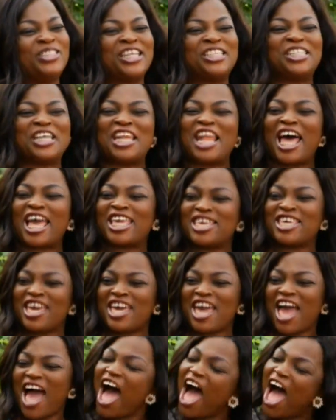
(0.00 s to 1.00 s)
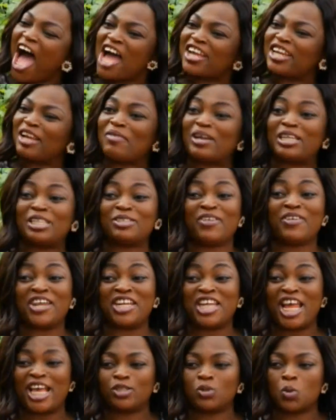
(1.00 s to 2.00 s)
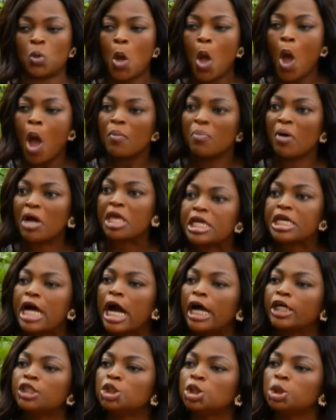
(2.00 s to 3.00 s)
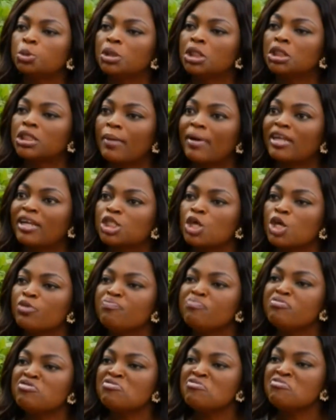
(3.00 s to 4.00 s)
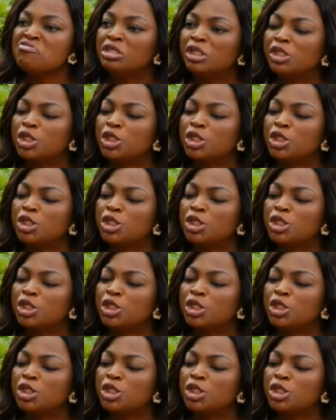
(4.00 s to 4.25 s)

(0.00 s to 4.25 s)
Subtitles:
Jejelaye. Ah, that man is very nice. But he can't drink. That man is a beauty.